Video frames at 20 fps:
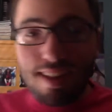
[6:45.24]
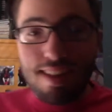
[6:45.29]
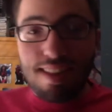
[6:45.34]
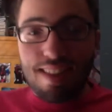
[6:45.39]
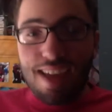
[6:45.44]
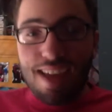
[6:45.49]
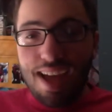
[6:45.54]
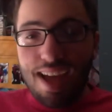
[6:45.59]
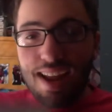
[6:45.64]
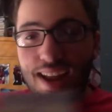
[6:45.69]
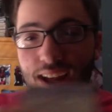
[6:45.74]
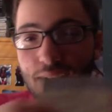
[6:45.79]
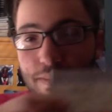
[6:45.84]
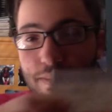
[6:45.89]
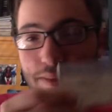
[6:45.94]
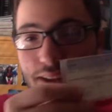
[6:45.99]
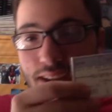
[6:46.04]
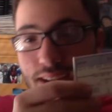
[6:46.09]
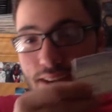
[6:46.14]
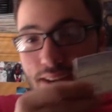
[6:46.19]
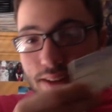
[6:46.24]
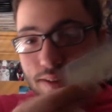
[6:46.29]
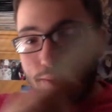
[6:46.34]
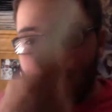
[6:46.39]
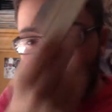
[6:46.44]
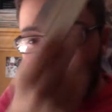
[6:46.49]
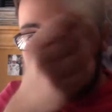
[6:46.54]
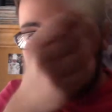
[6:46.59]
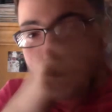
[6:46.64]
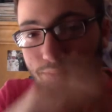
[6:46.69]
than that, I mean,
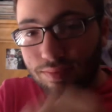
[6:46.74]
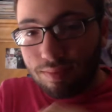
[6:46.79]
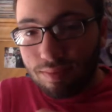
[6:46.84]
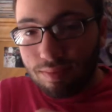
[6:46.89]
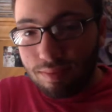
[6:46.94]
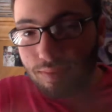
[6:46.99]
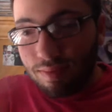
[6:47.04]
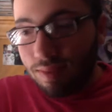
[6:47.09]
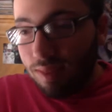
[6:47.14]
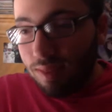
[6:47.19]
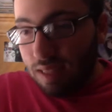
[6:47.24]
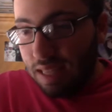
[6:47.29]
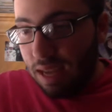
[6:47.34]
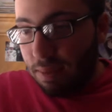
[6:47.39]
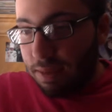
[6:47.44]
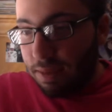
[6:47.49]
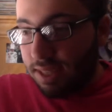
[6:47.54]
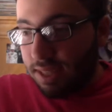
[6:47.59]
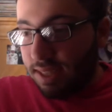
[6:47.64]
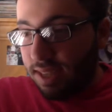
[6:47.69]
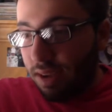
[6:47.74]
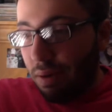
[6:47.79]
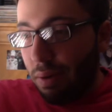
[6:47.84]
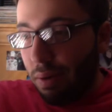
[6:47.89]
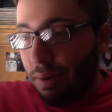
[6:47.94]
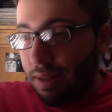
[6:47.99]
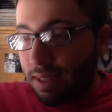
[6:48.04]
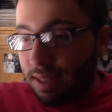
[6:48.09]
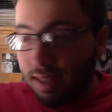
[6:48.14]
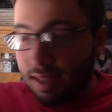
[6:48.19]
not much to say. We
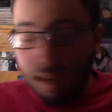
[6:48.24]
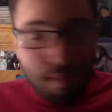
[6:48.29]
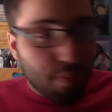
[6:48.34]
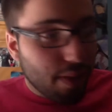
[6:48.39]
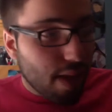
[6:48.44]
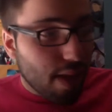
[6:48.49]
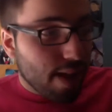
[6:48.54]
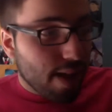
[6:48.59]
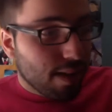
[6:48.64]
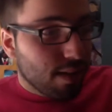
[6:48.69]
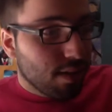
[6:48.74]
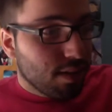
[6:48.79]
went to see a play.